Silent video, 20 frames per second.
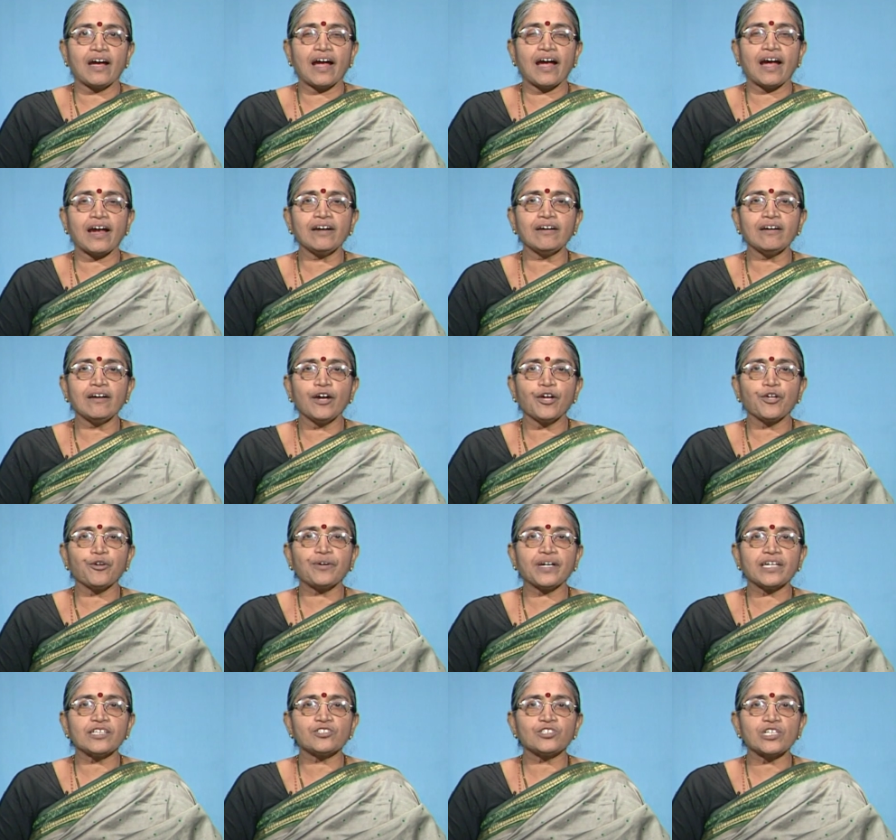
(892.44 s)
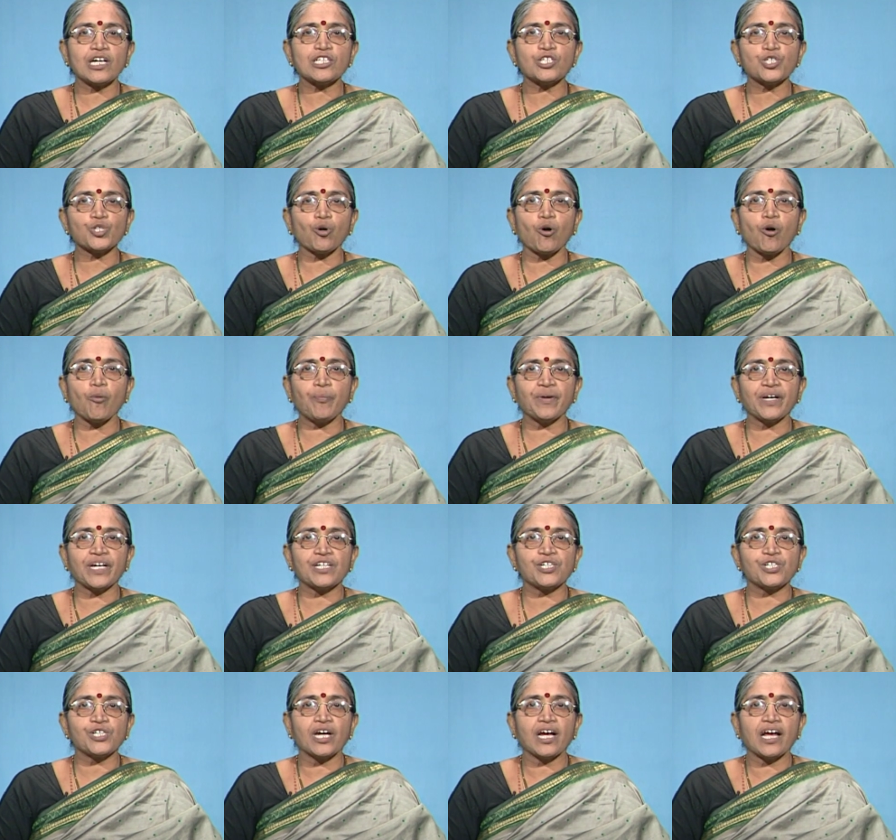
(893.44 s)
and you can just open
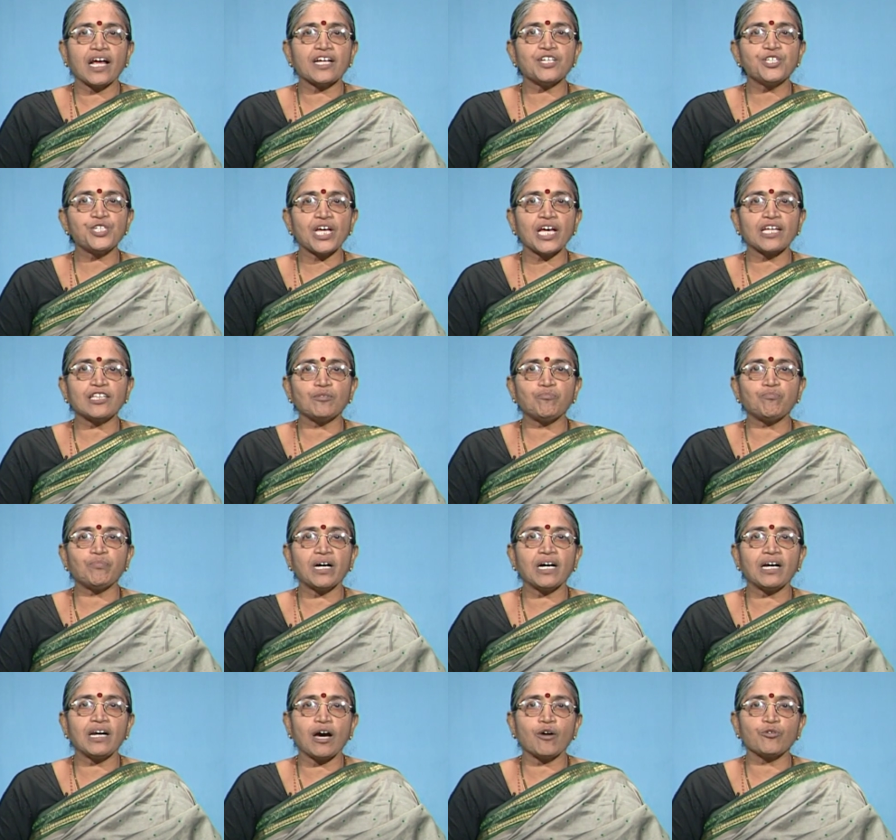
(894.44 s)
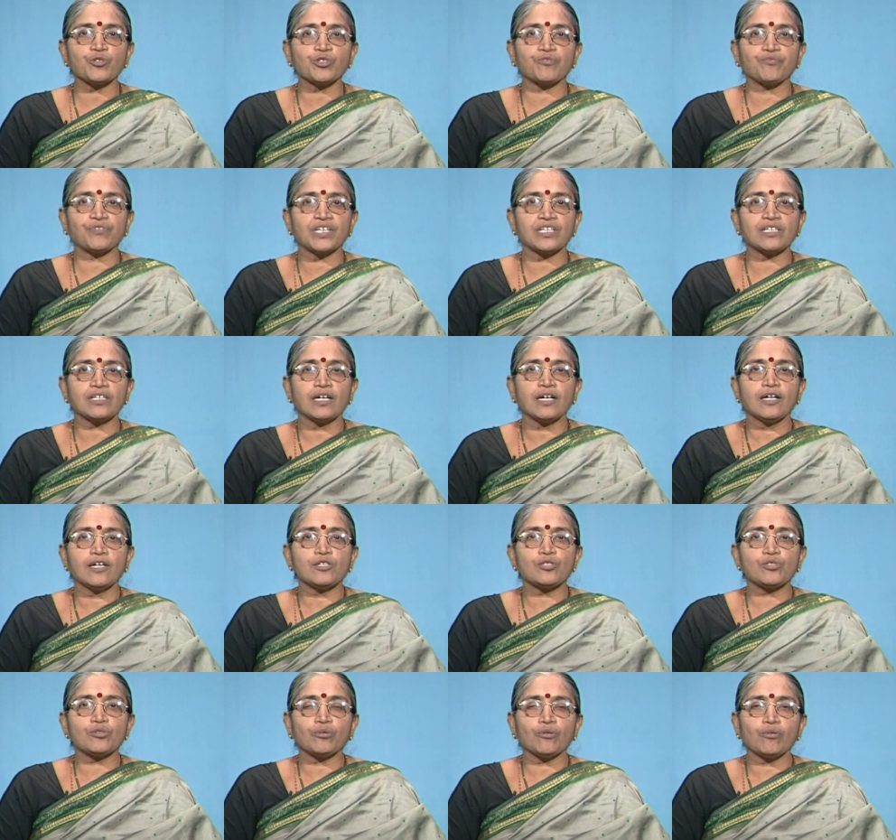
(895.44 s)
it and take the pearl out of it.
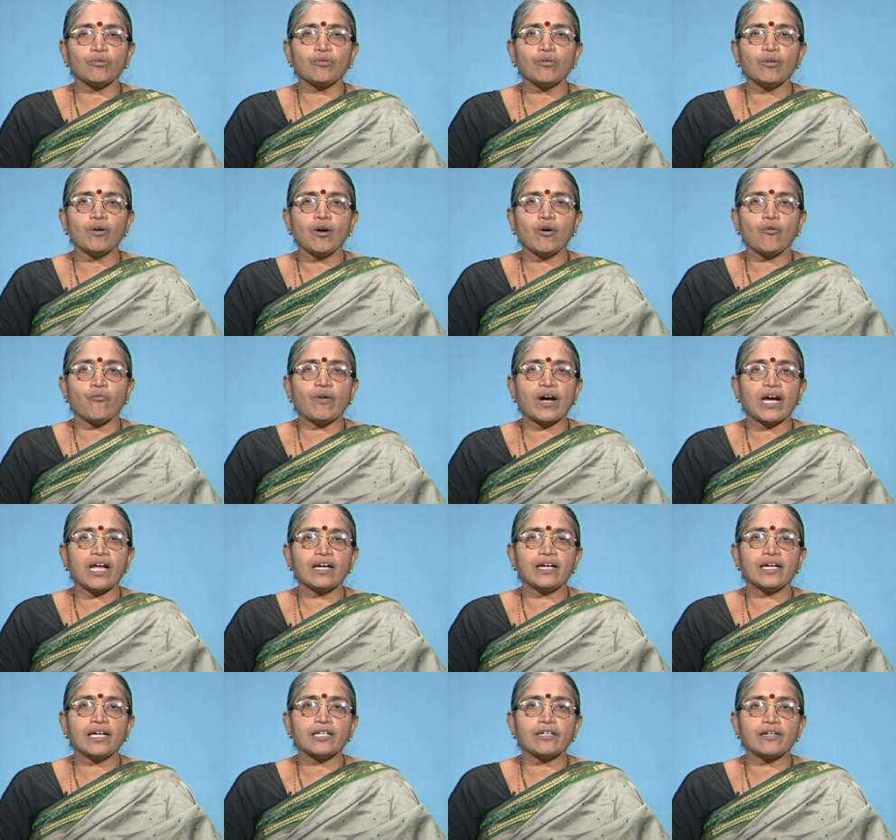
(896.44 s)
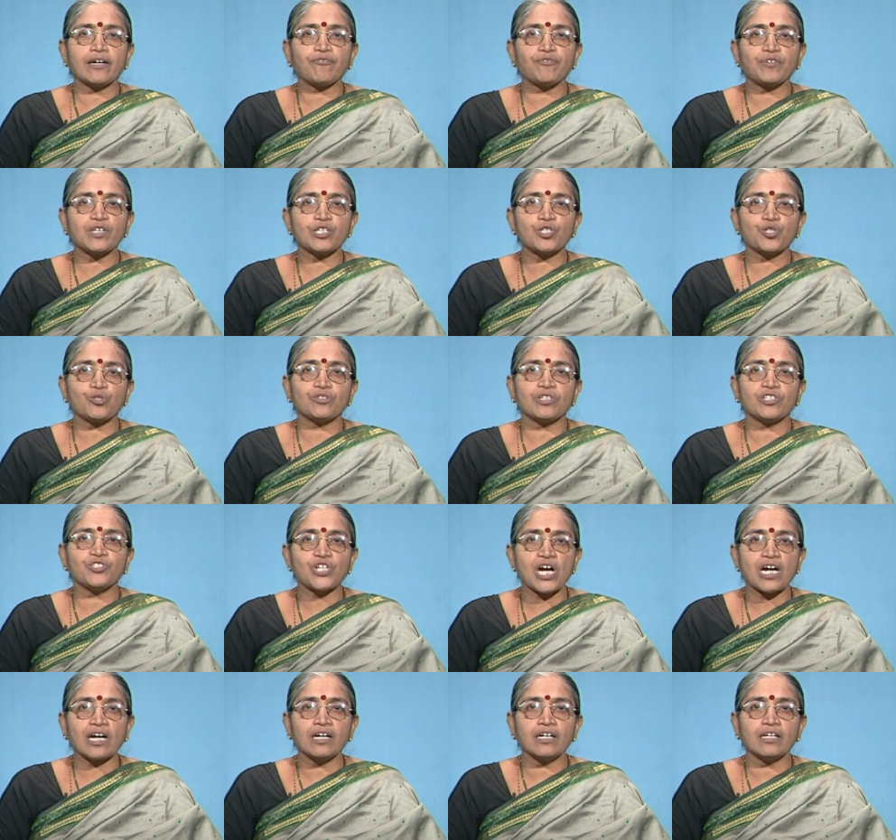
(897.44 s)
So, while he refers to the
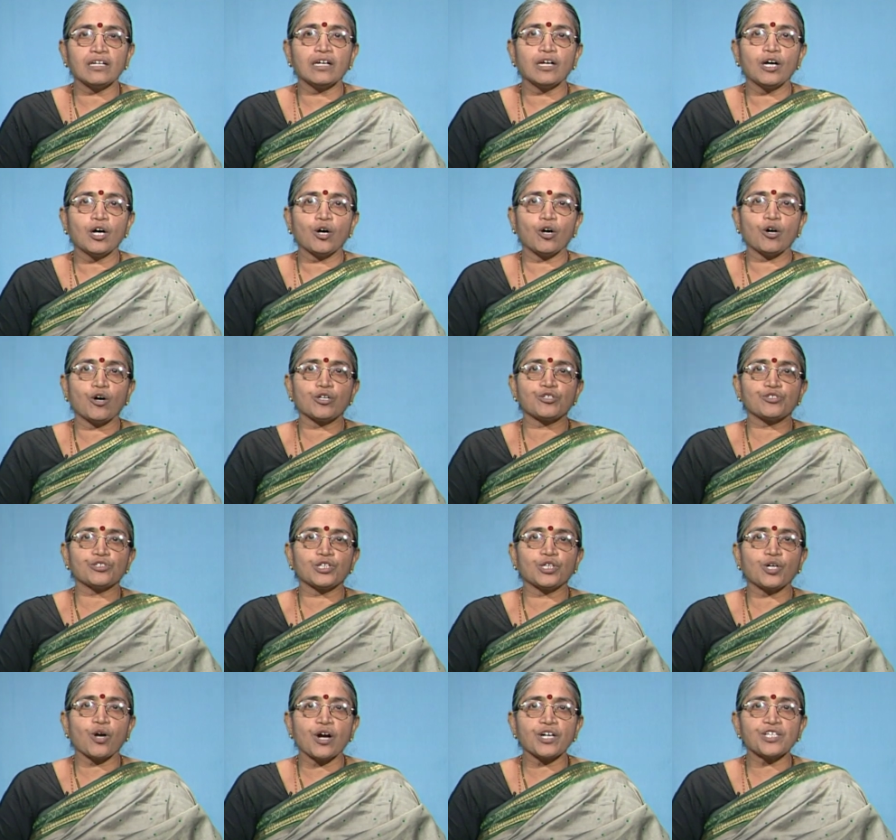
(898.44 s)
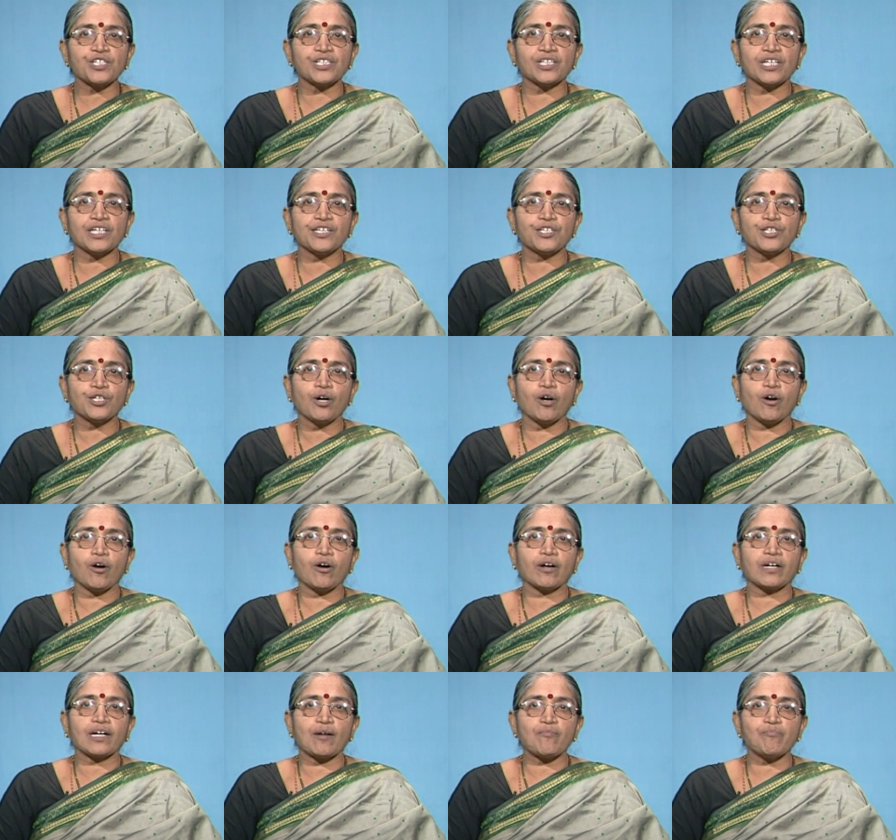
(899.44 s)
jungle or to the continent
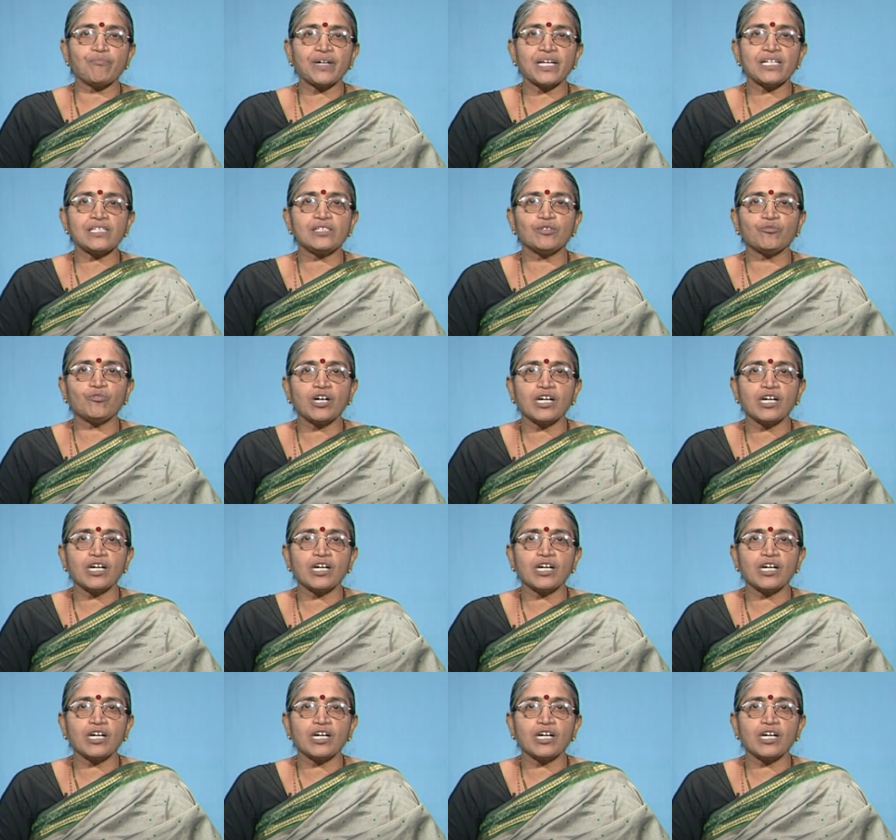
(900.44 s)
or compares the